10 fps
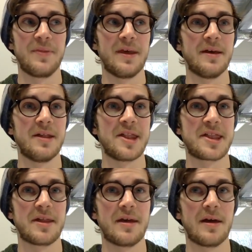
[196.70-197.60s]

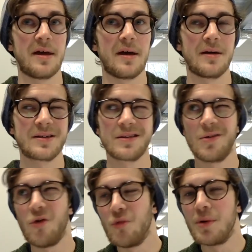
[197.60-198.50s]
there's
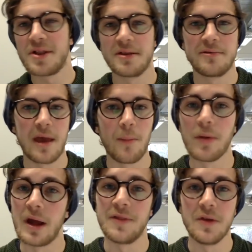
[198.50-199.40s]
almost a
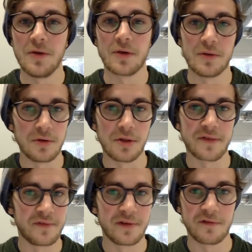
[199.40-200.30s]
template that you can use
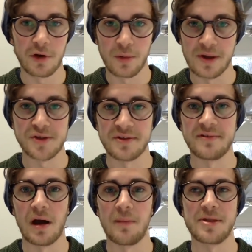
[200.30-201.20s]
for different question
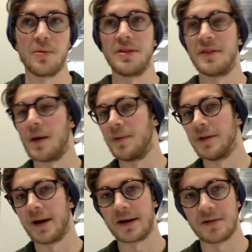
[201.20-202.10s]
types, whether that be
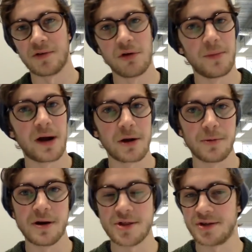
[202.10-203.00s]
like a 2-mark
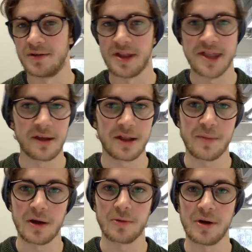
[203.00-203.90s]
question,
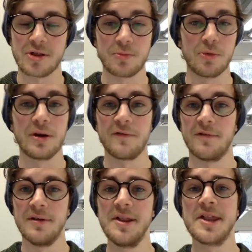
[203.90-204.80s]
6-mark question, whatever
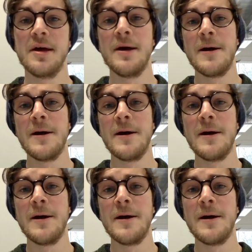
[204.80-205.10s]
it is.